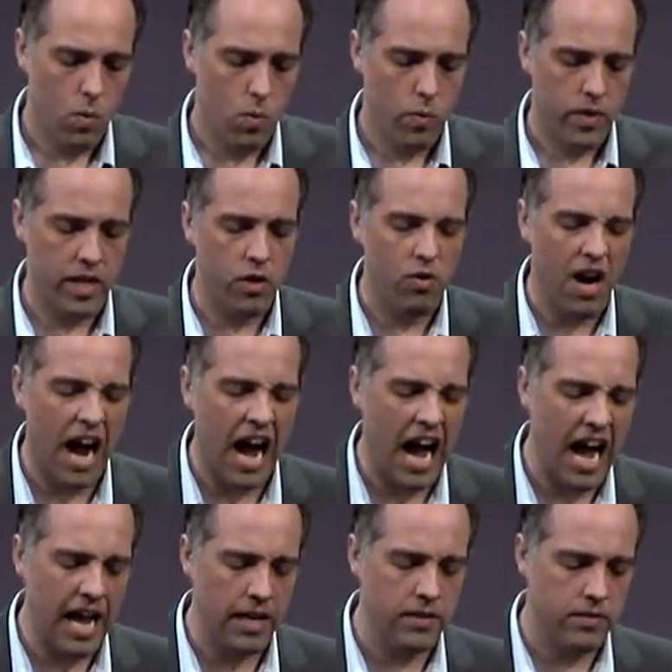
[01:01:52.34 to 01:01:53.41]
that your
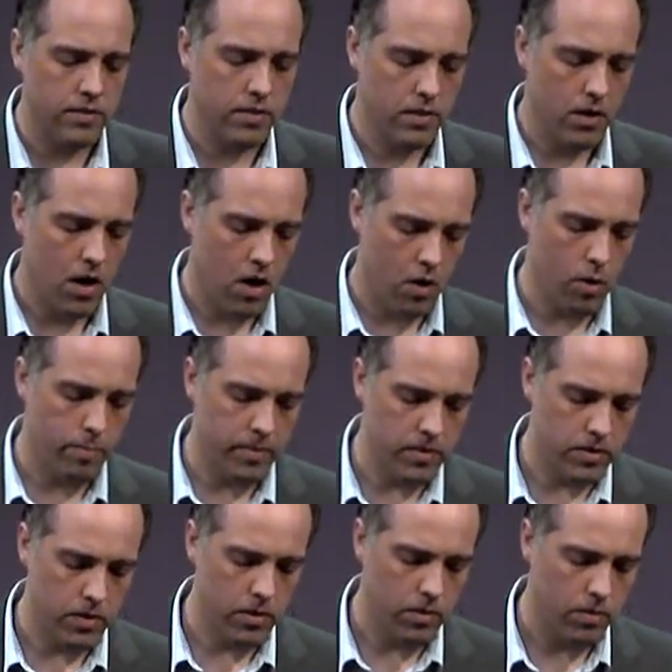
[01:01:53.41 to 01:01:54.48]
eyes are open
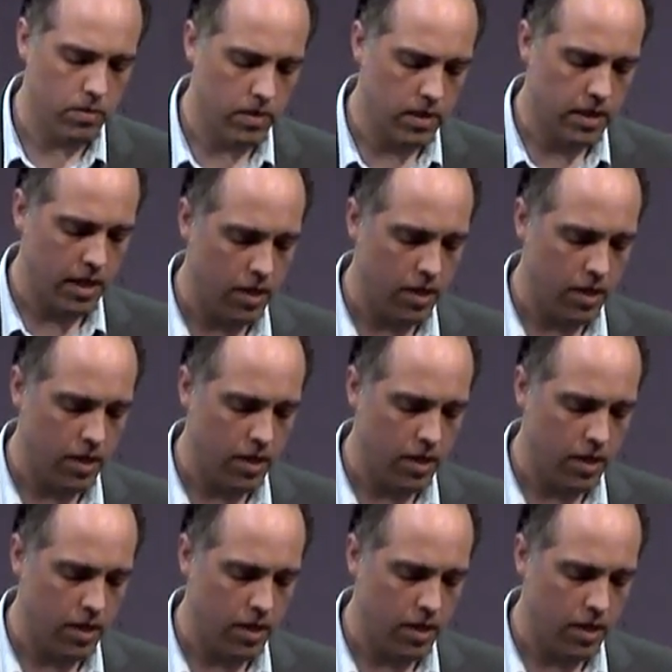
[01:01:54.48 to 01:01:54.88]
to, that